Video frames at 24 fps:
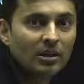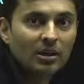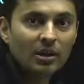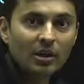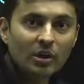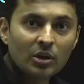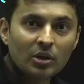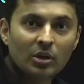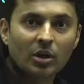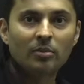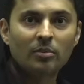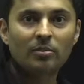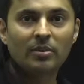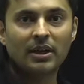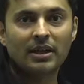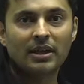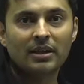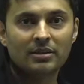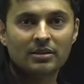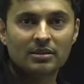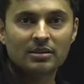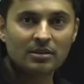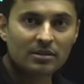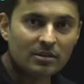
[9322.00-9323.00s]
top
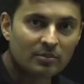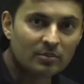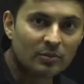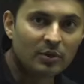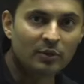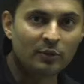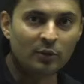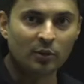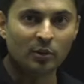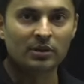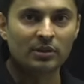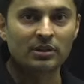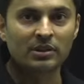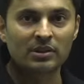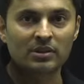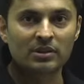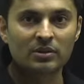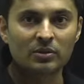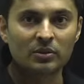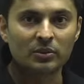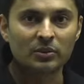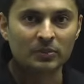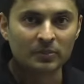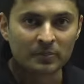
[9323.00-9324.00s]
ranks before this,
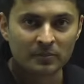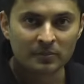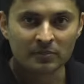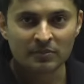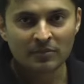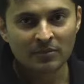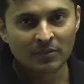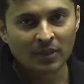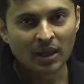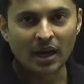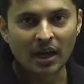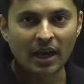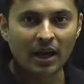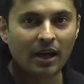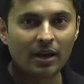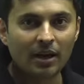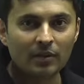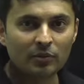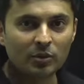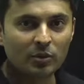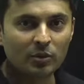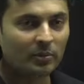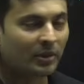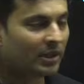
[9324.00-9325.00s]
so I have to
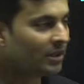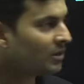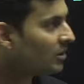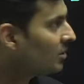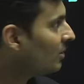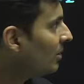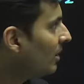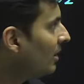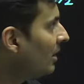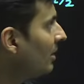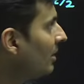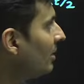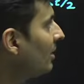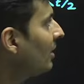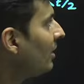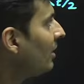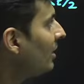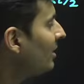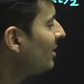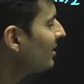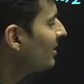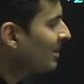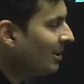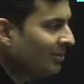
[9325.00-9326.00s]
make sure that
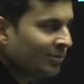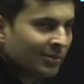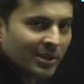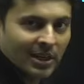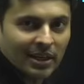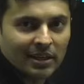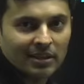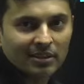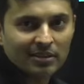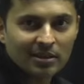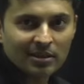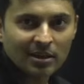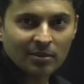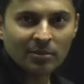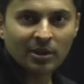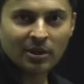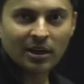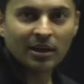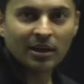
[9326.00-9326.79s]
some kid someday